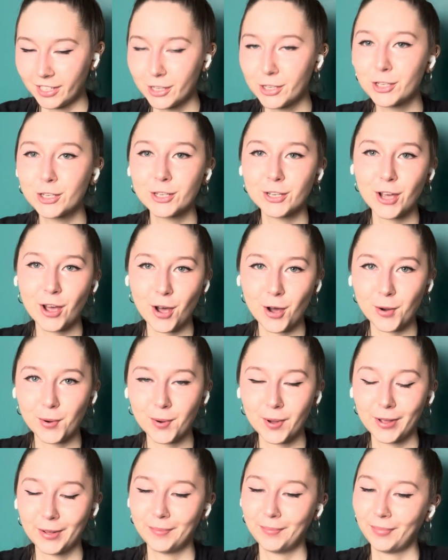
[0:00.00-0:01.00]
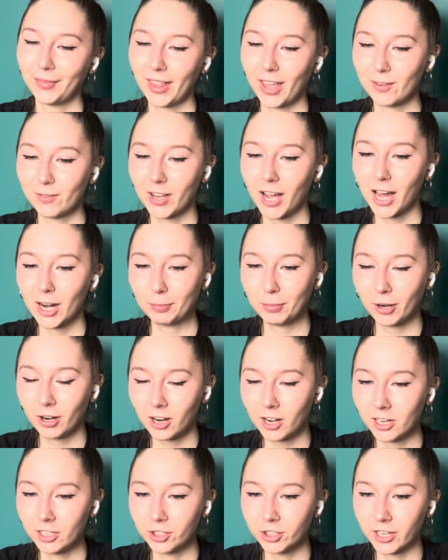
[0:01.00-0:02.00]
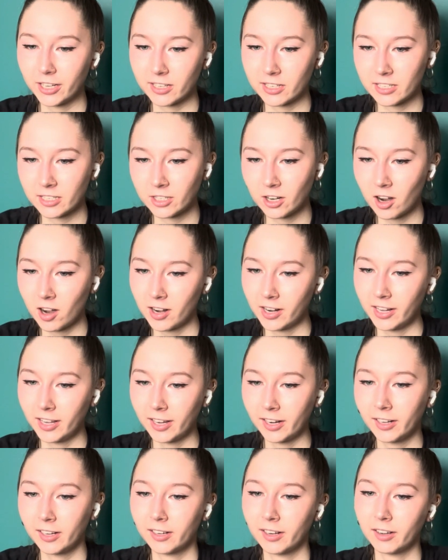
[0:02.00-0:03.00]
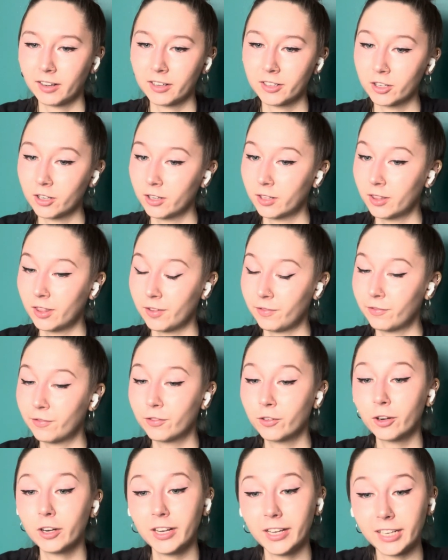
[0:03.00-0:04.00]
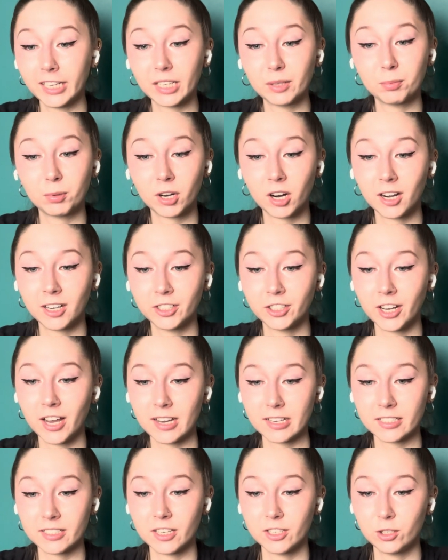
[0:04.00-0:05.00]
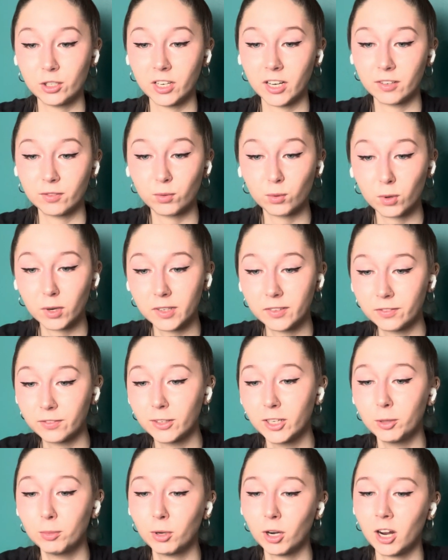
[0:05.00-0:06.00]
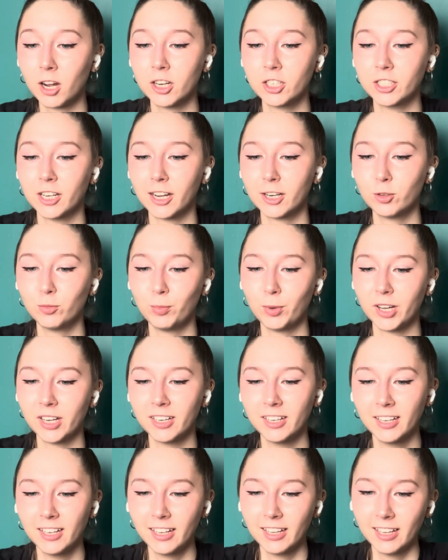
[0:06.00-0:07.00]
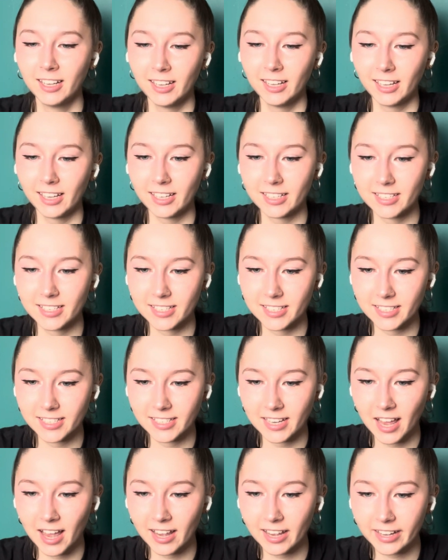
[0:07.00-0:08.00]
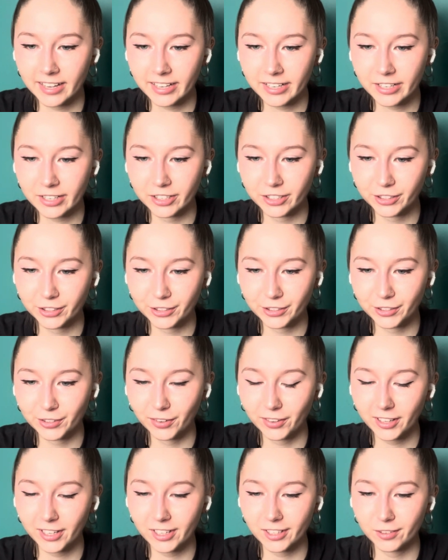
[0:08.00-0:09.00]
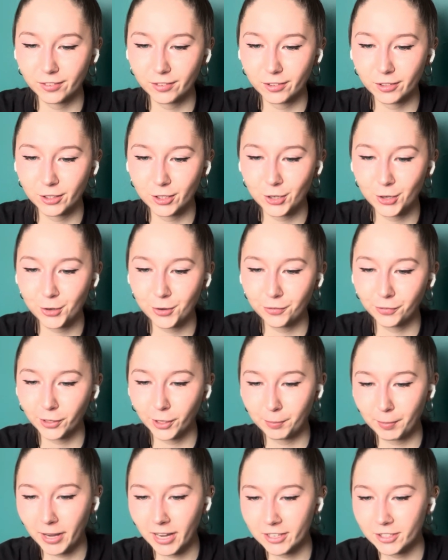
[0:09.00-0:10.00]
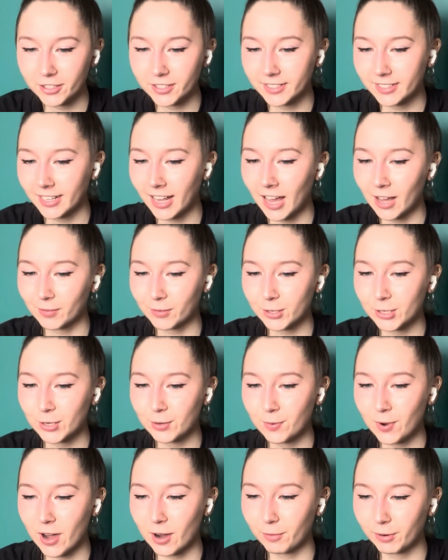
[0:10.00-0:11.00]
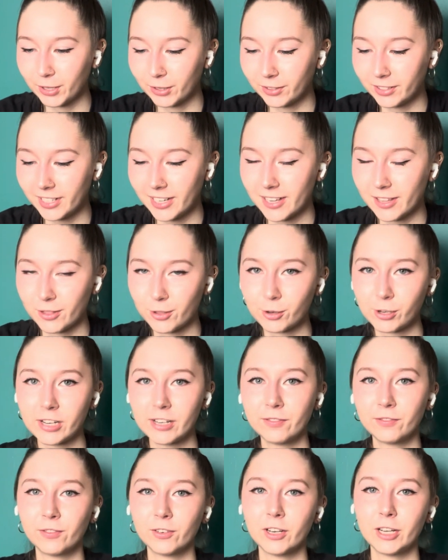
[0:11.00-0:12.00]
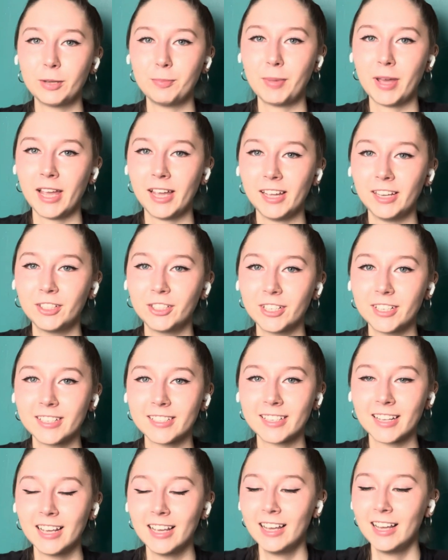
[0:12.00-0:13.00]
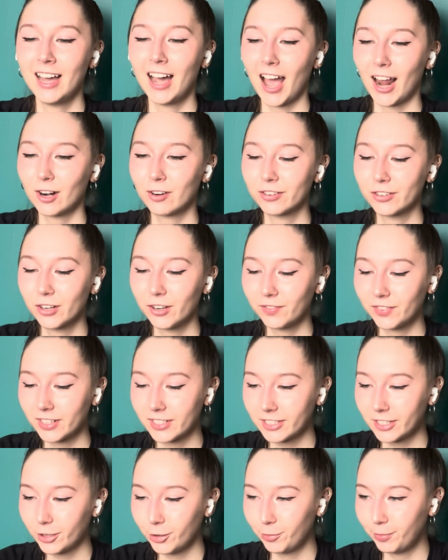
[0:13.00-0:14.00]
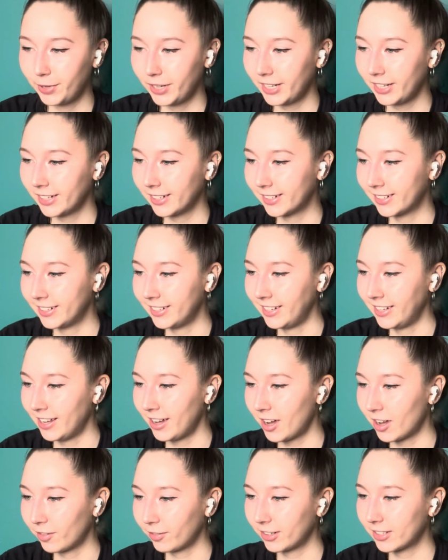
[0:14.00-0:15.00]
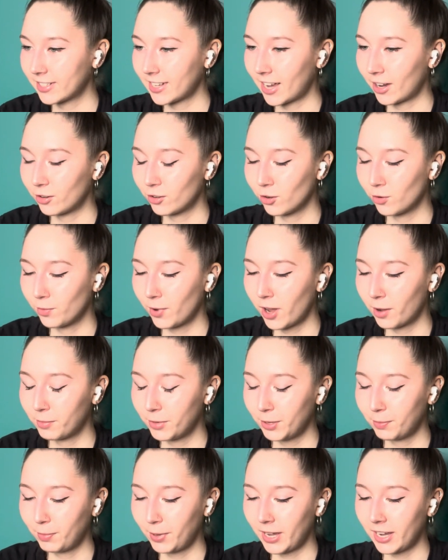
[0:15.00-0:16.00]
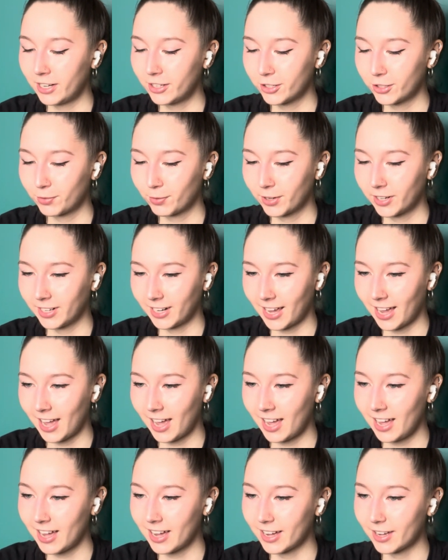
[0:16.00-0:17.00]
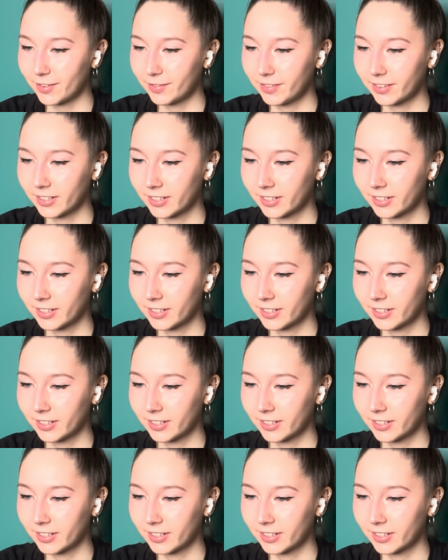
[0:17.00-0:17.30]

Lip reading: So I've got a project started under the free projects, because you can have 1 free project, but it's saying only 2 free pages left. So what, we only get 3 free pages? I don't know if that's gonna be enough, because I don't know how many pages we're gonna have.